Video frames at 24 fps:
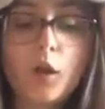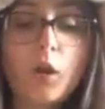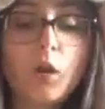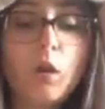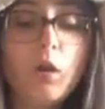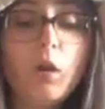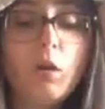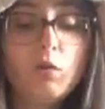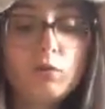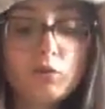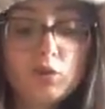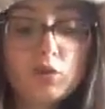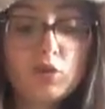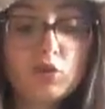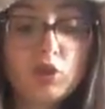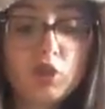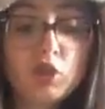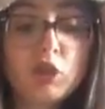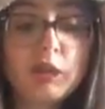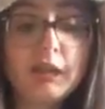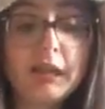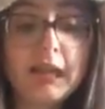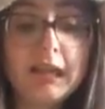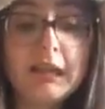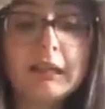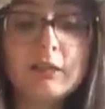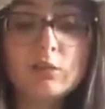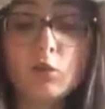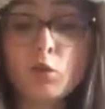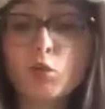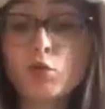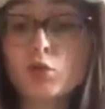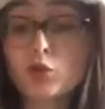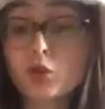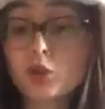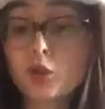"Lost she is,
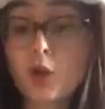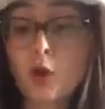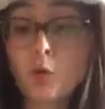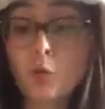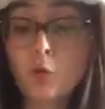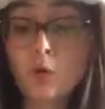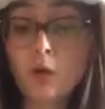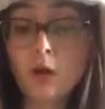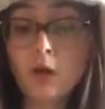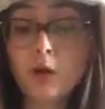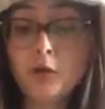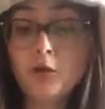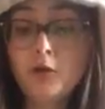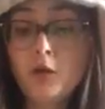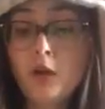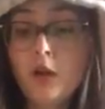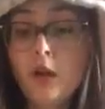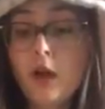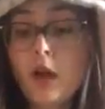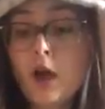or stolen,